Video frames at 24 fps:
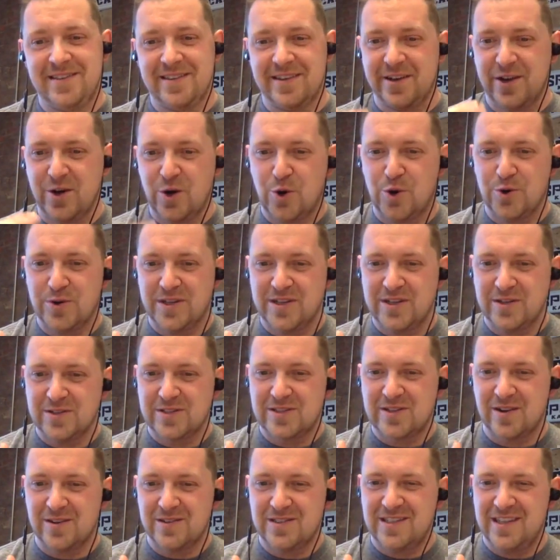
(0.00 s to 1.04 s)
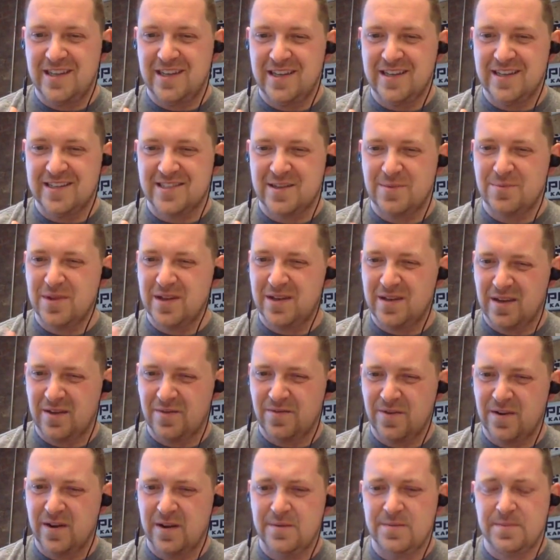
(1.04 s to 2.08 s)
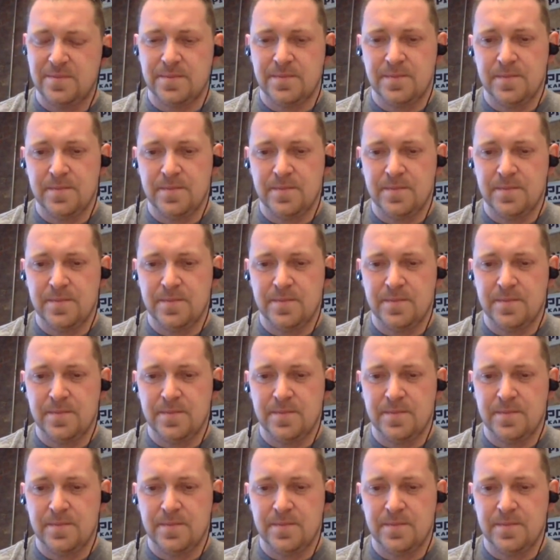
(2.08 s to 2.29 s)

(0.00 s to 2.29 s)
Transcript: the code and you'll start seeing it as something different.